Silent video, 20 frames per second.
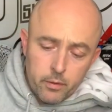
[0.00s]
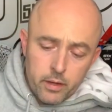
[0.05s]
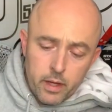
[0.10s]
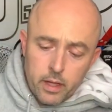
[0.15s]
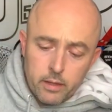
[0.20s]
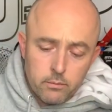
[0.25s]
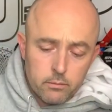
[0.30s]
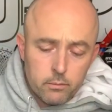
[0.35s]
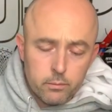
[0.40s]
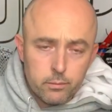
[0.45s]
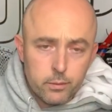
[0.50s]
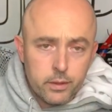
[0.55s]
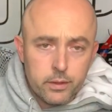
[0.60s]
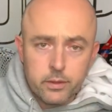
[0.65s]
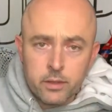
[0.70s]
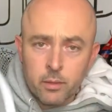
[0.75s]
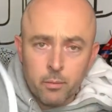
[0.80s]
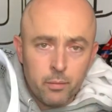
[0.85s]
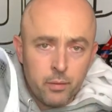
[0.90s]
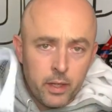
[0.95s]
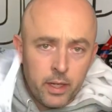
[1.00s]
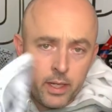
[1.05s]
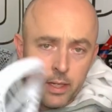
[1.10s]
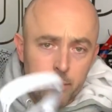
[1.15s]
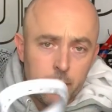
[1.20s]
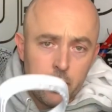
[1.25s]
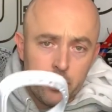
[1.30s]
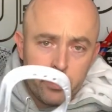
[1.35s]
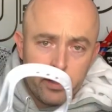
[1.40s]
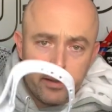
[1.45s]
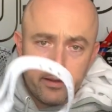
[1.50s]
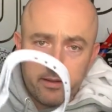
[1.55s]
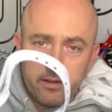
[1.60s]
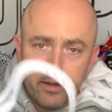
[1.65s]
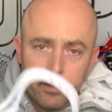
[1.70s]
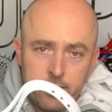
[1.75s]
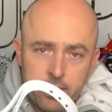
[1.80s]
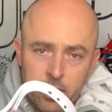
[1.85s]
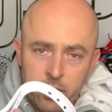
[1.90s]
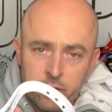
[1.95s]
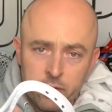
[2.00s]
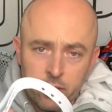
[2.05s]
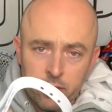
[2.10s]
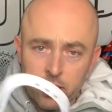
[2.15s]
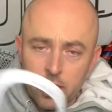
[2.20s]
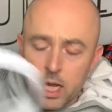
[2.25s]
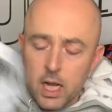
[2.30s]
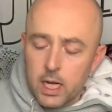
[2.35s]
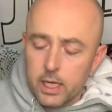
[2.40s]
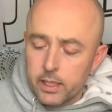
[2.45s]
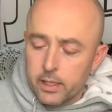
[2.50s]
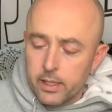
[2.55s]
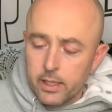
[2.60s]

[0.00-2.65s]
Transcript: that would complain about the tension lock,